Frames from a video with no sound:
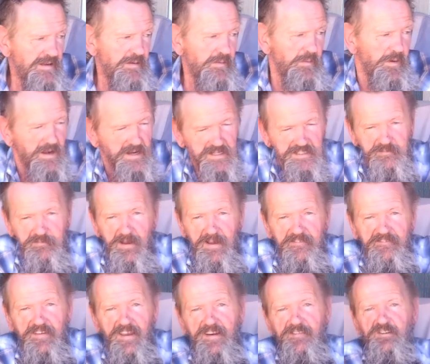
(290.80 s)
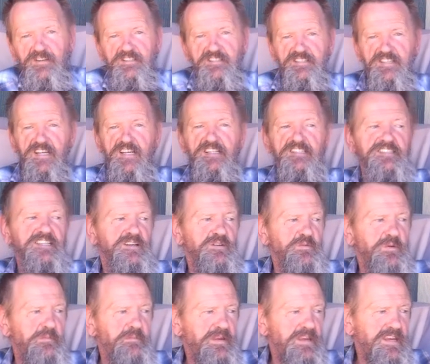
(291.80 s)
What is my favorite season
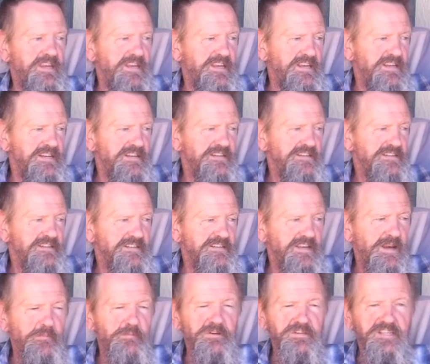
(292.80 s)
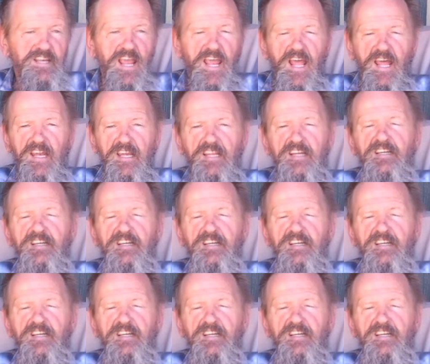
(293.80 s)
would be number 10.